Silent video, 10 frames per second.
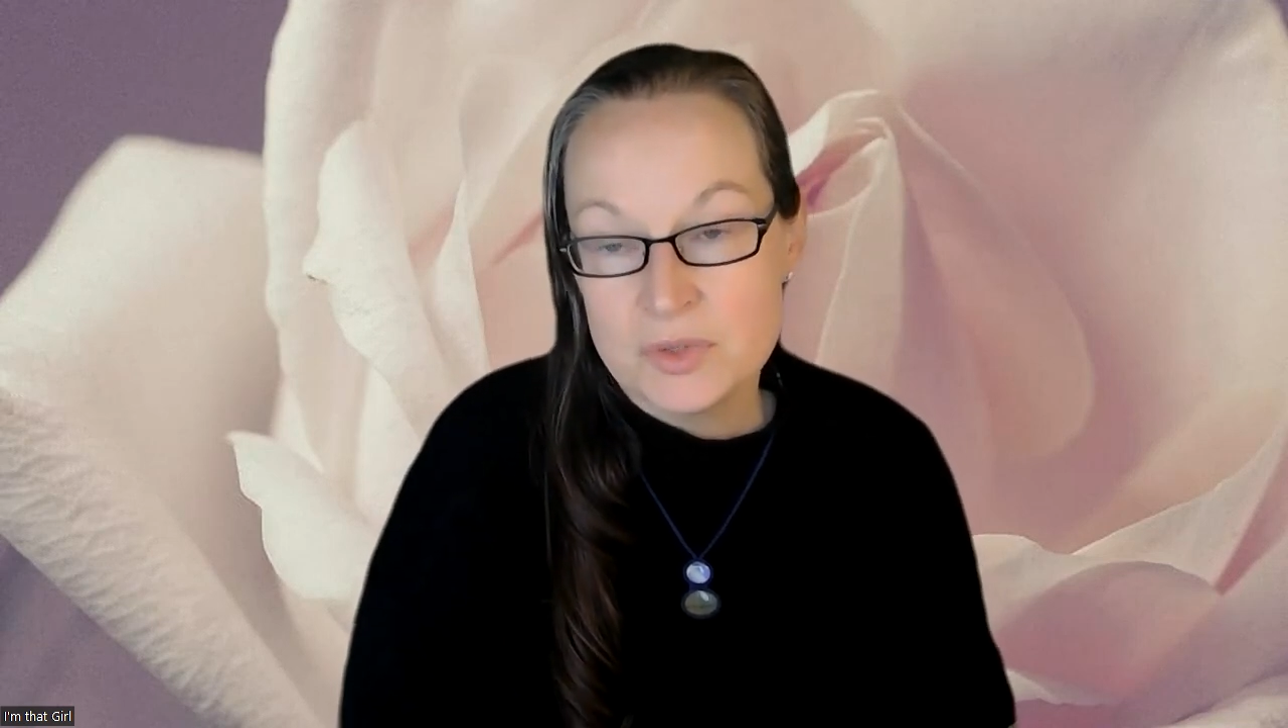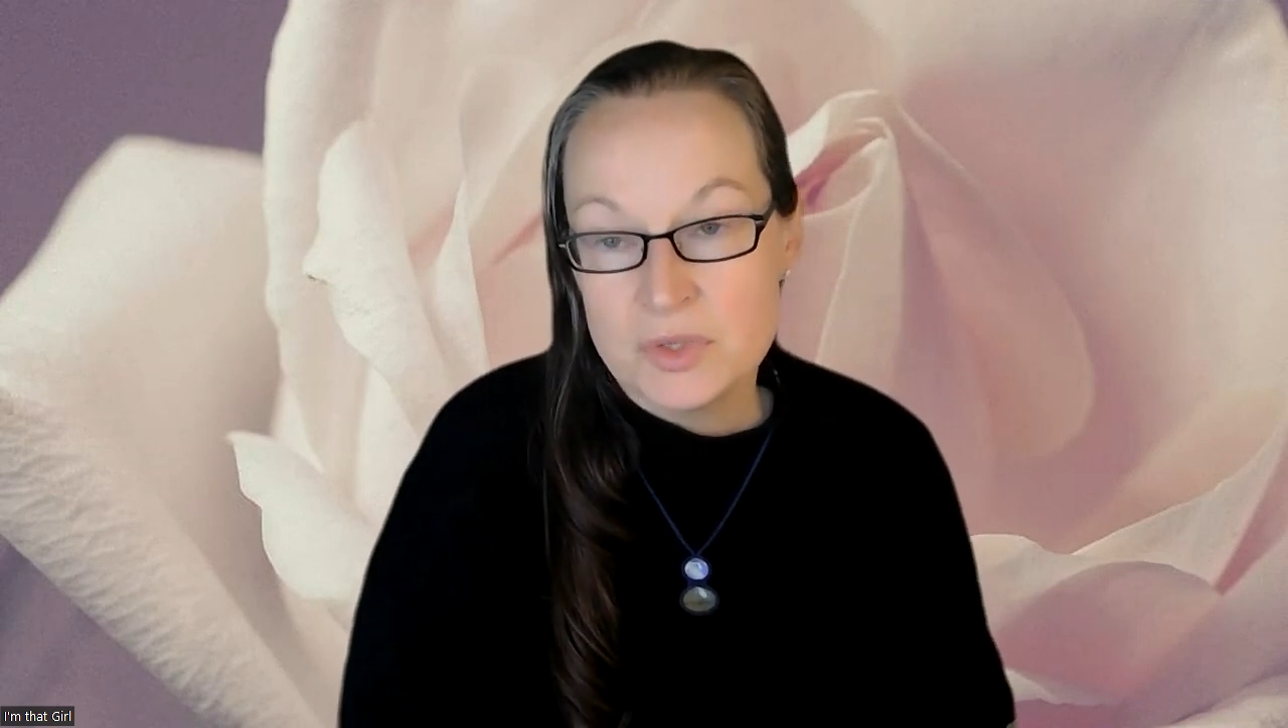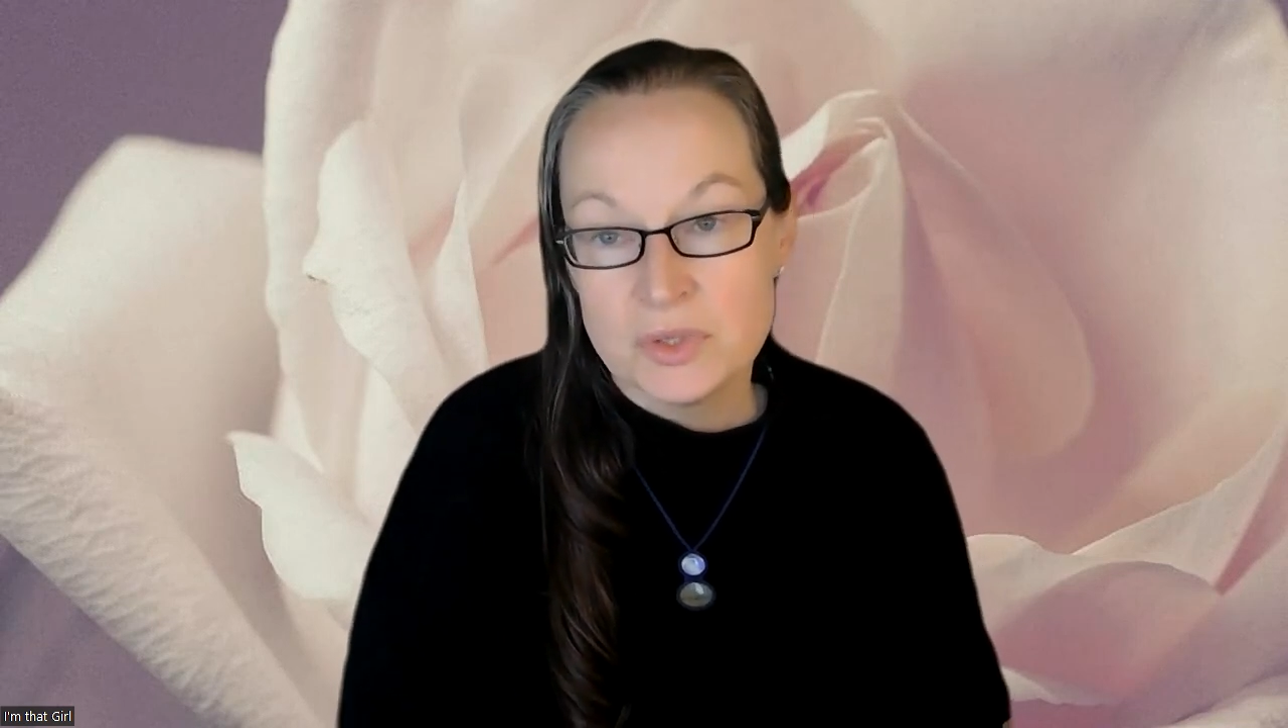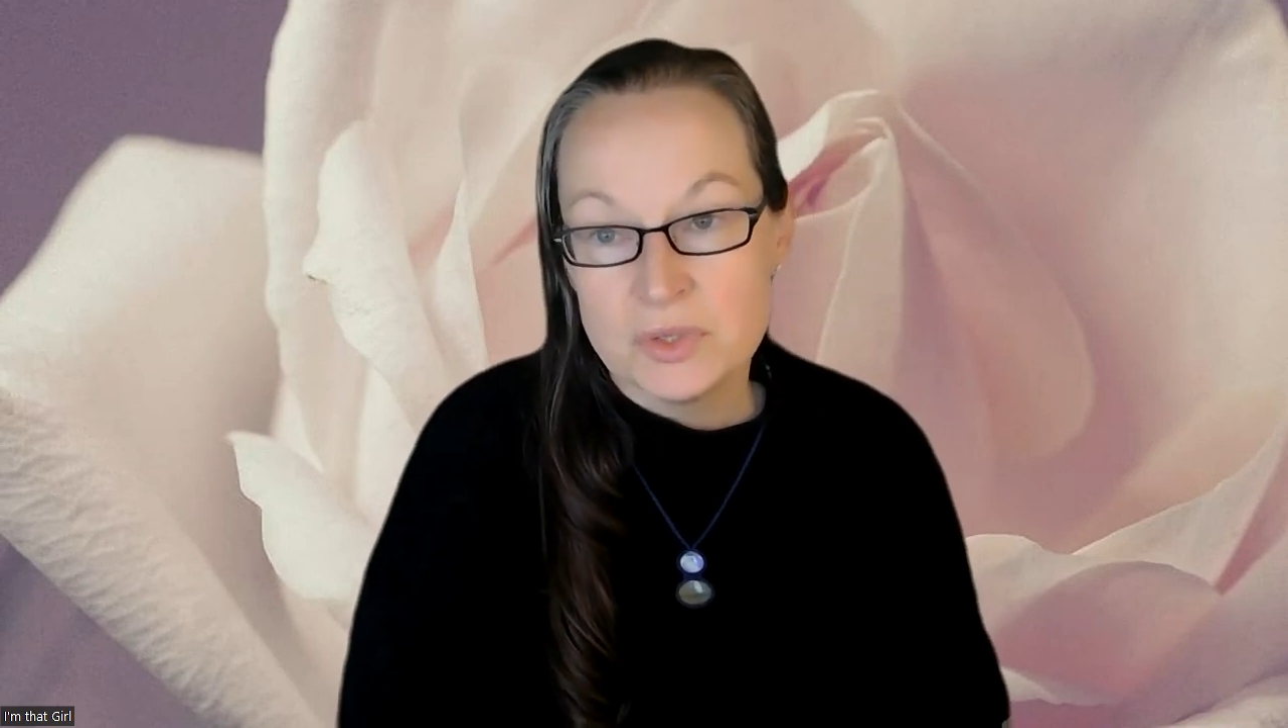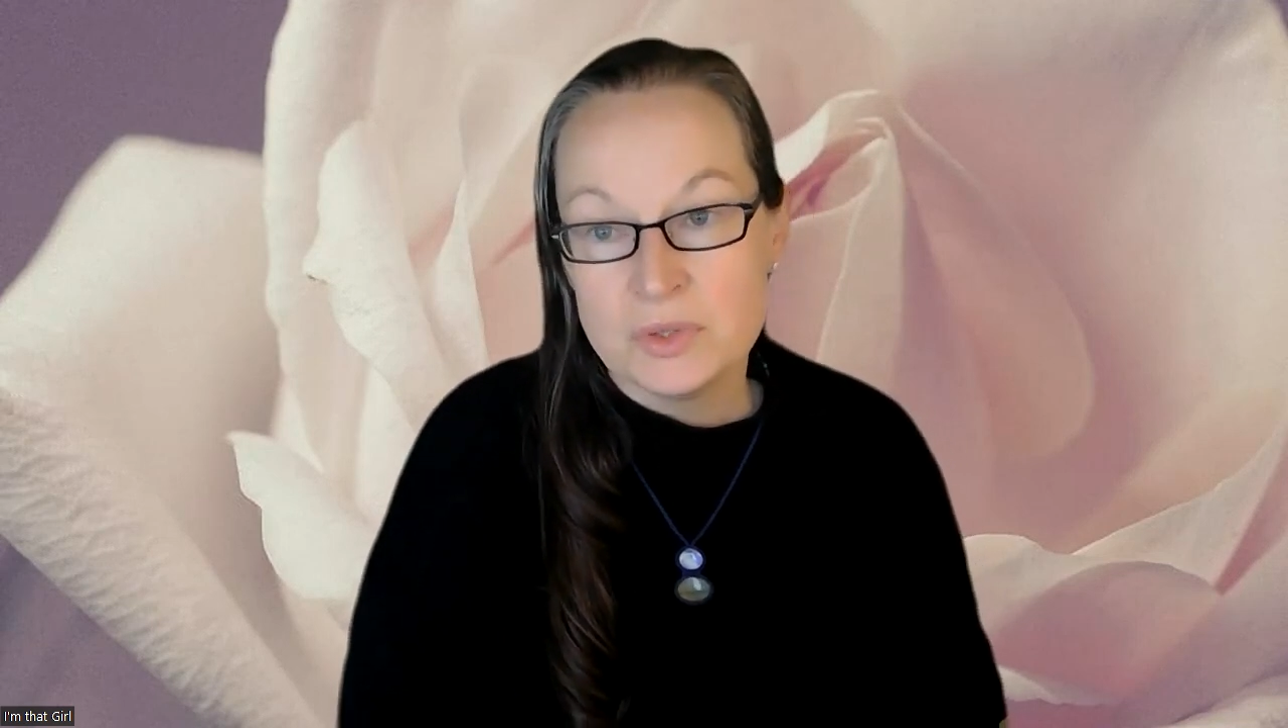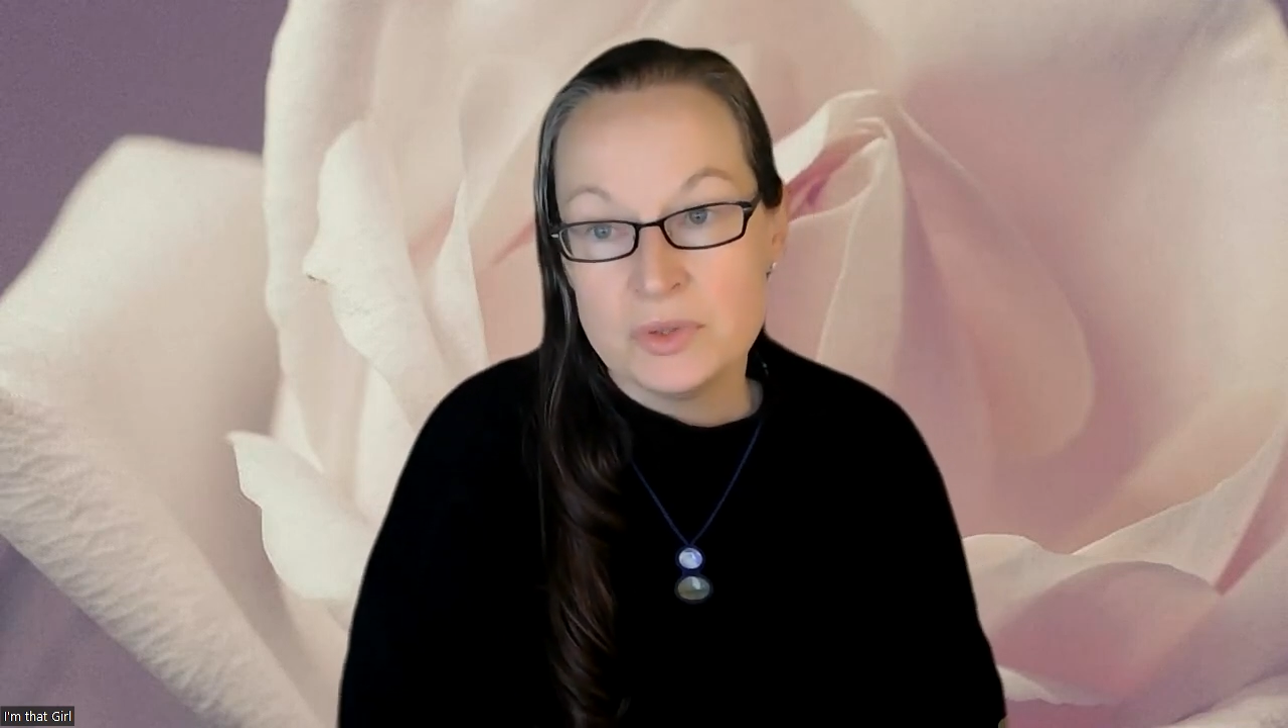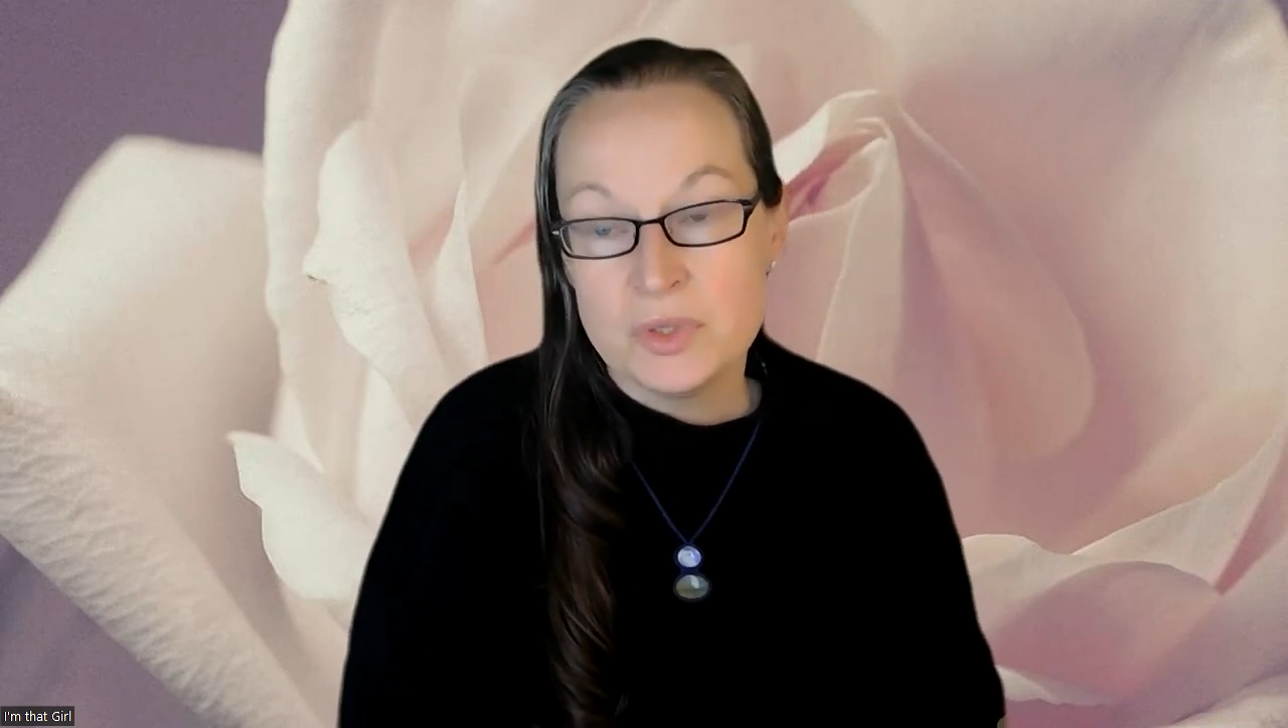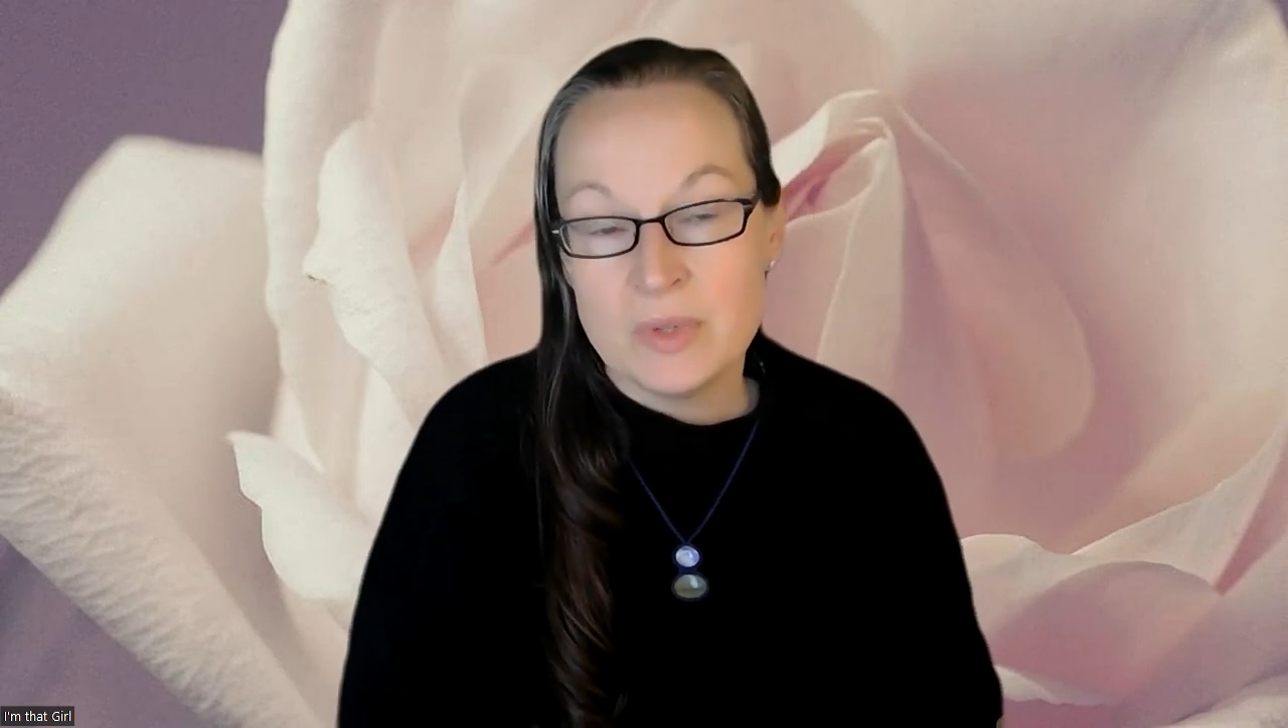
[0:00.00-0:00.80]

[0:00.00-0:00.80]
to